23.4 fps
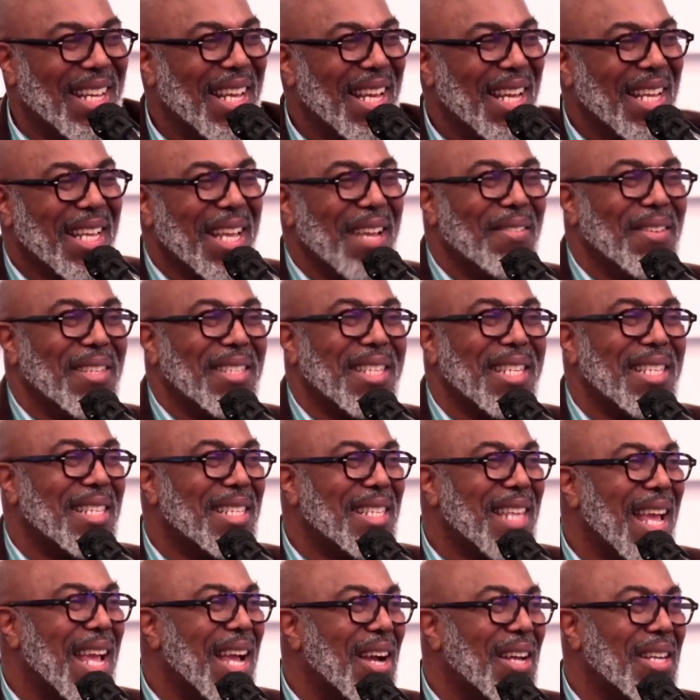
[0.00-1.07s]
Give us this
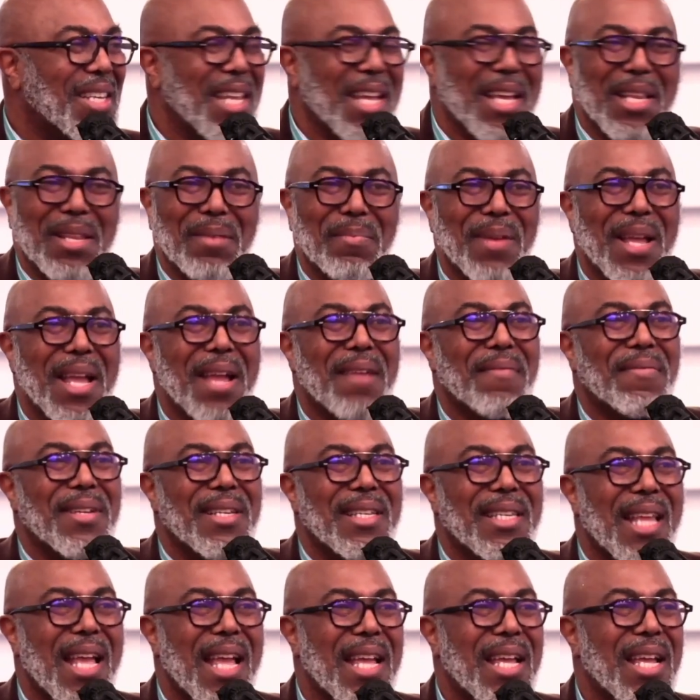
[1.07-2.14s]
day our daily bread. Every
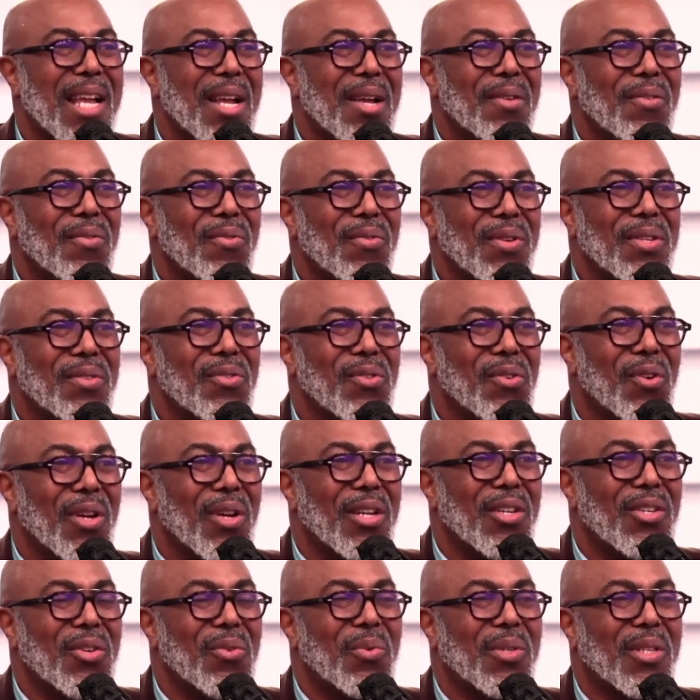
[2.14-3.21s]
day, you're going to
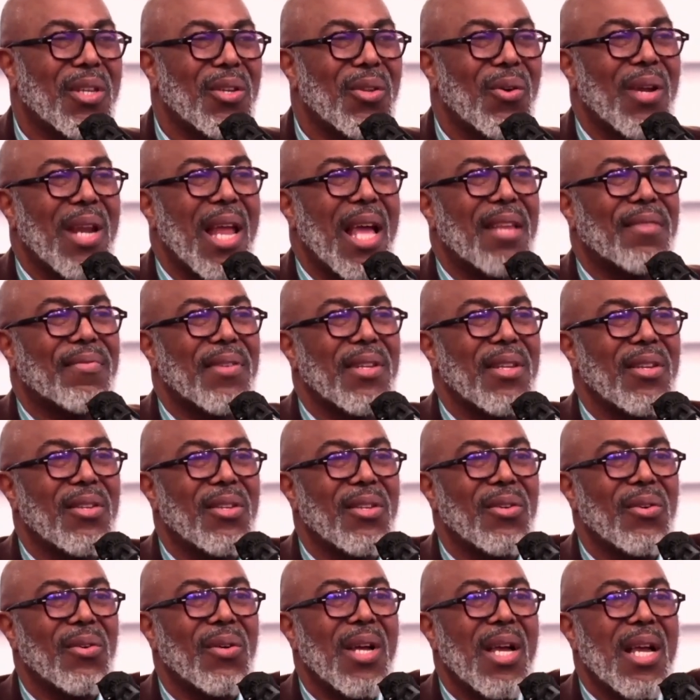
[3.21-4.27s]
do what the Lord has for you to
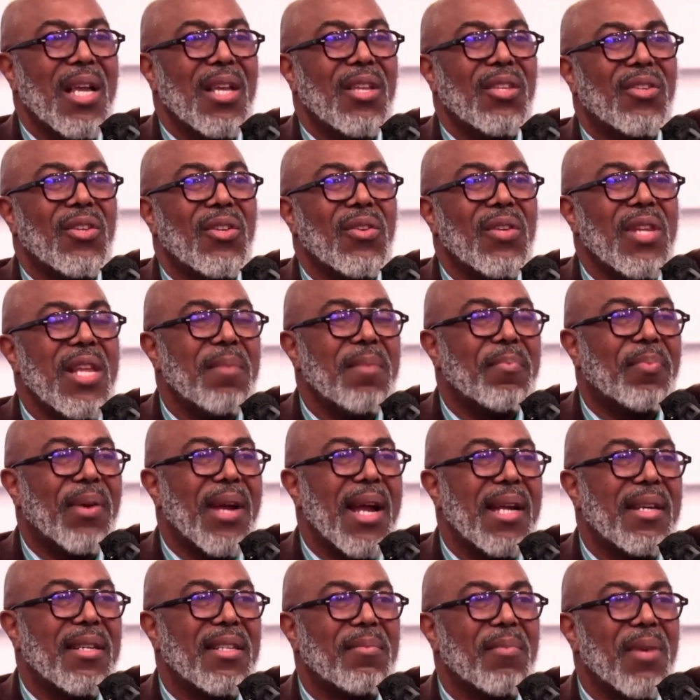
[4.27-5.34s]
do. Do you need prayer
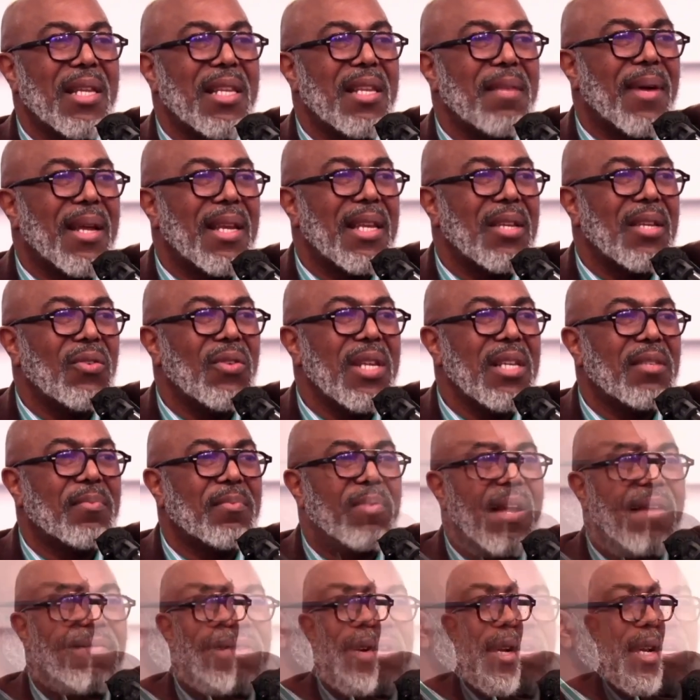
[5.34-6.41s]
this morning? Anybody who needs
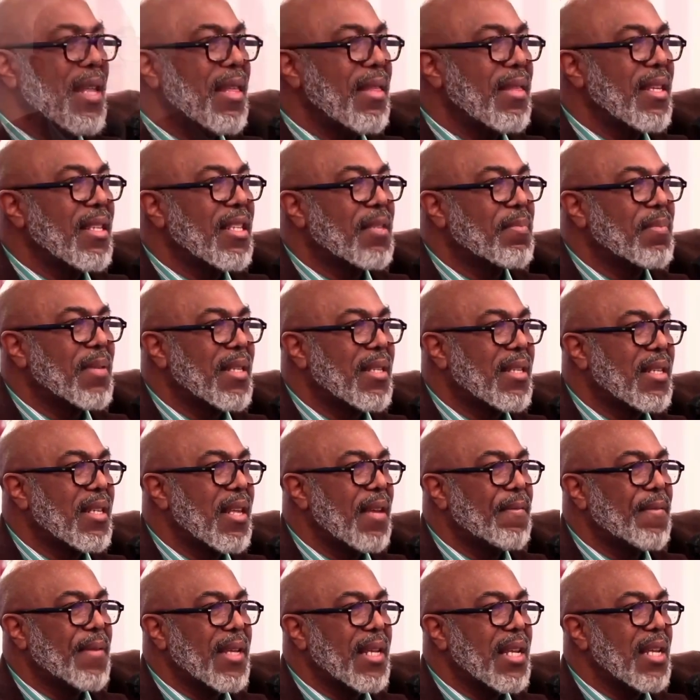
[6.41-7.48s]
prayer for anything
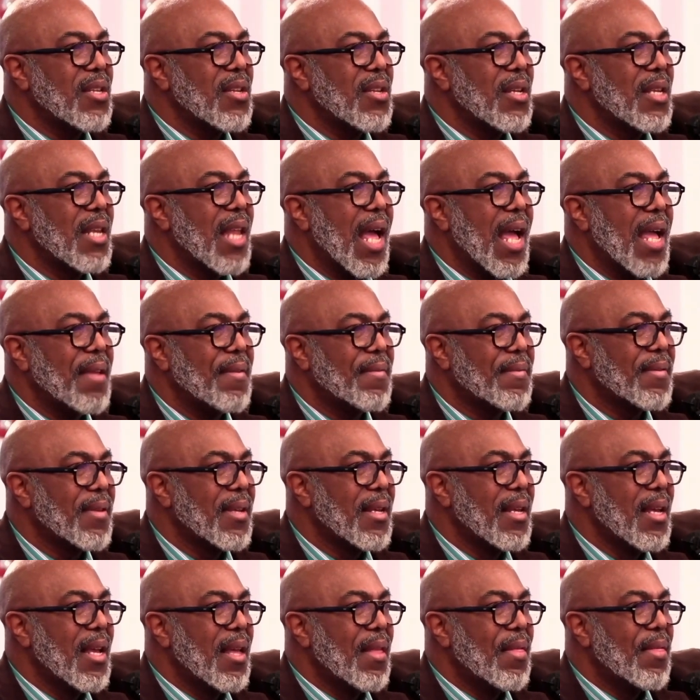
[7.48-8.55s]
specific in your life?
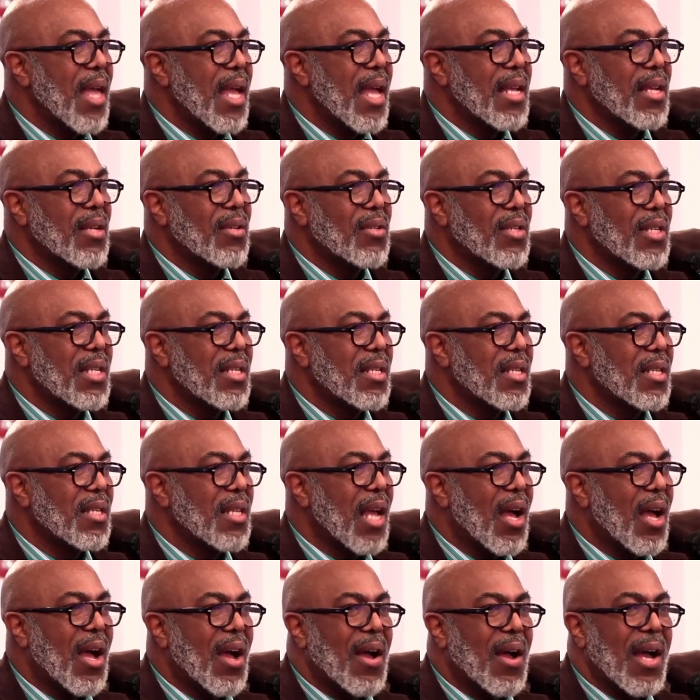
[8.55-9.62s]
Thank you, Jesus.
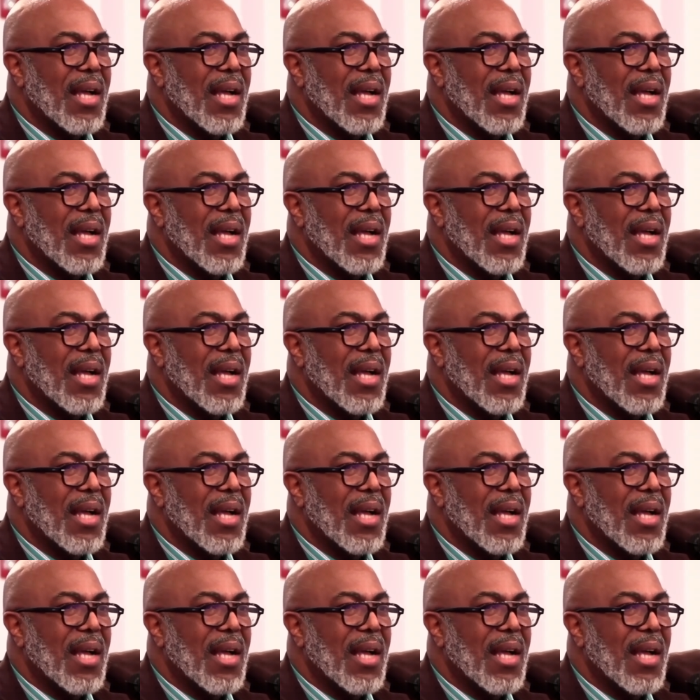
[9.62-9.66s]
Ah, I